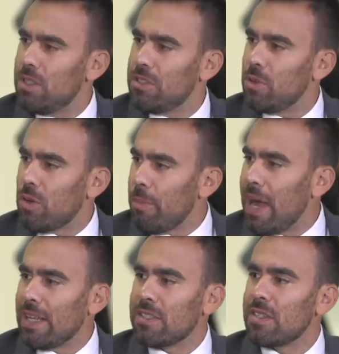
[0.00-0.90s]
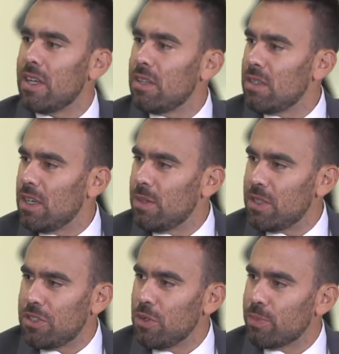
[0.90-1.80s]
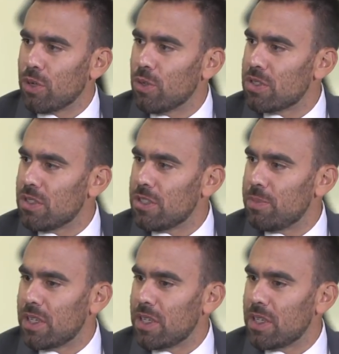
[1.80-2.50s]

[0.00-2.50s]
is your mindset as you approach this?